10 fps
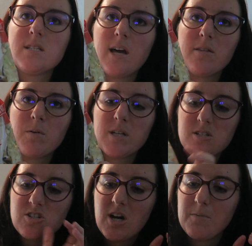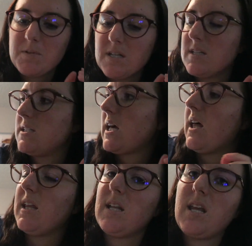Southwest chopped
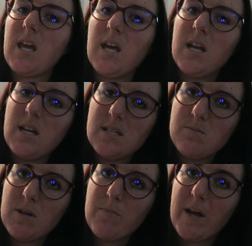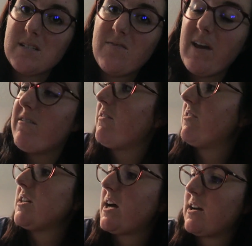salad kit is me and Matt's favorite
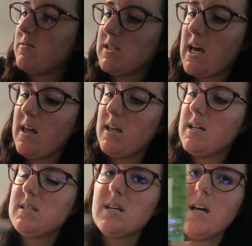for taco salads.